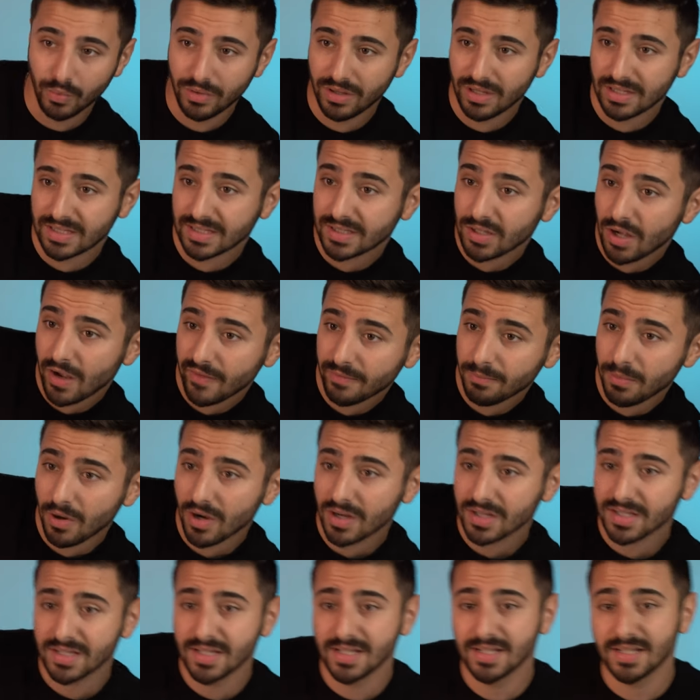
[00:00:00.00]
with the soft
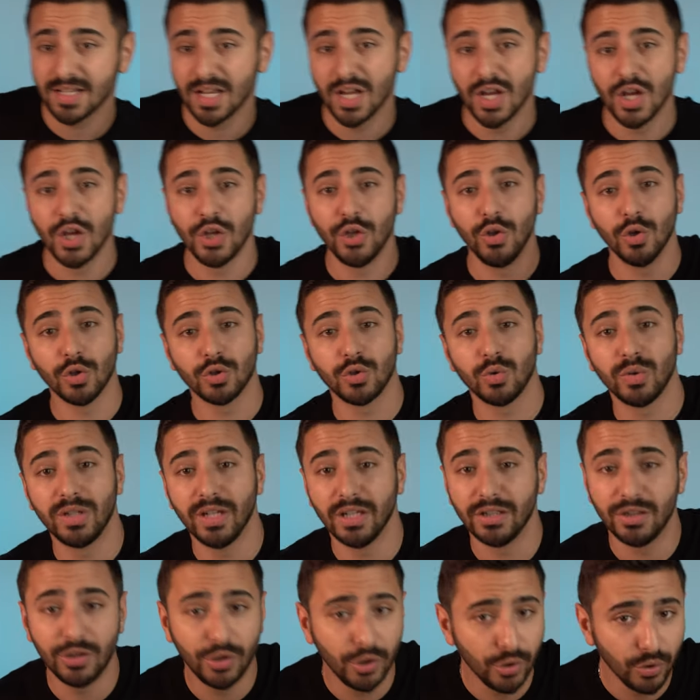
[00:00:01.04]
boxes, you also
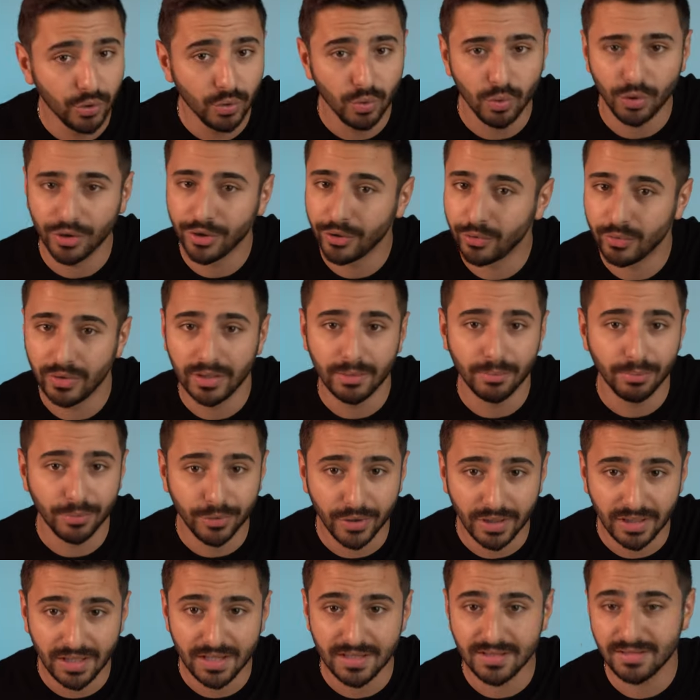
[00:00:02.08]
get two or three
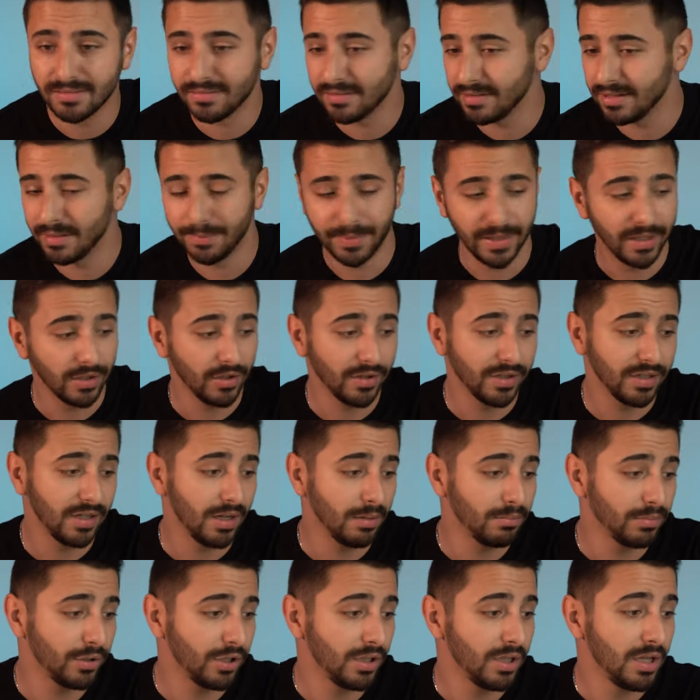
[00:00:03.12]
umbrellas, depending on the
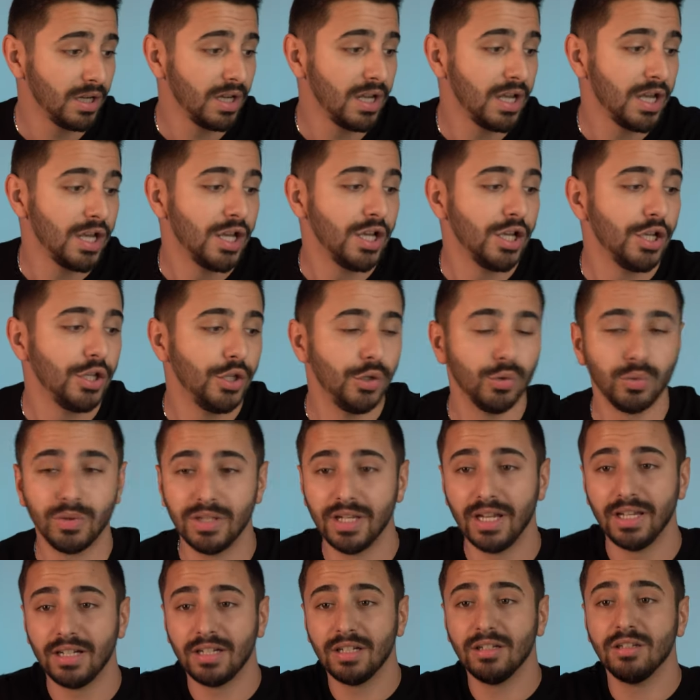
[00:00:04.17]
number. You
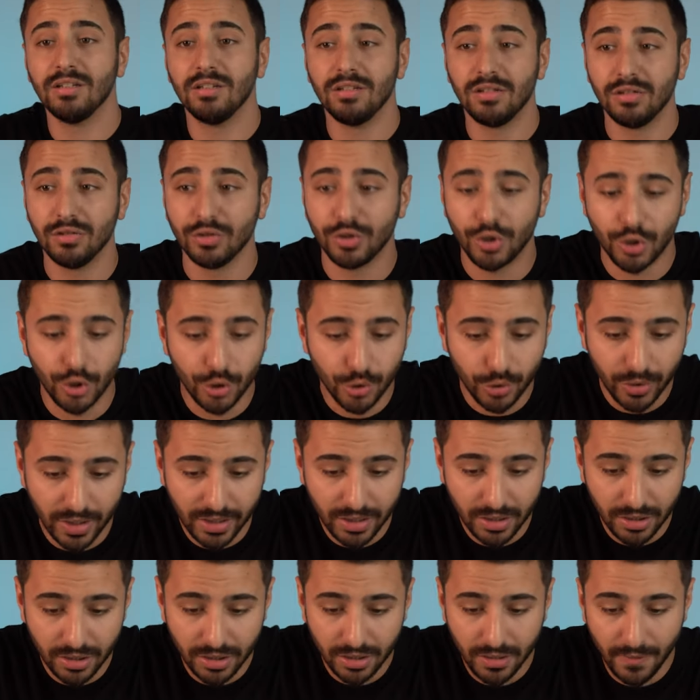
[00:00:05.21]
get a little
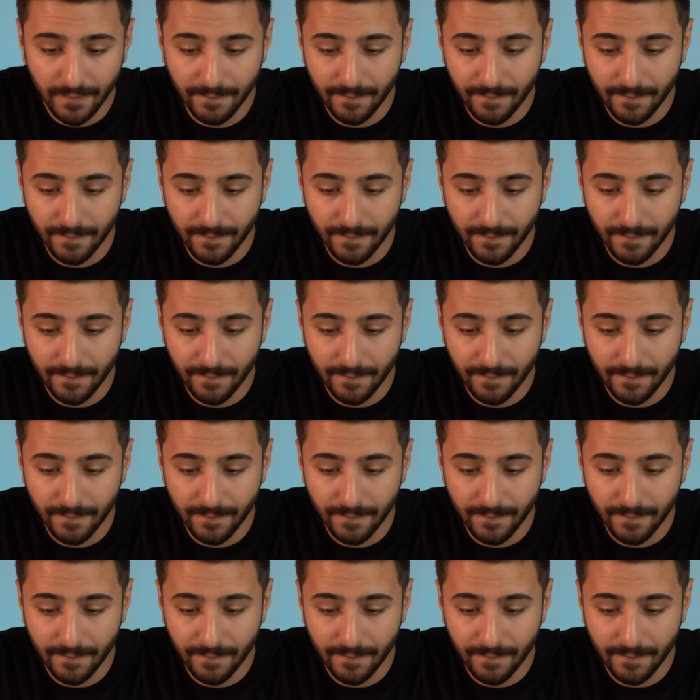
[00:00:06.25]
trigger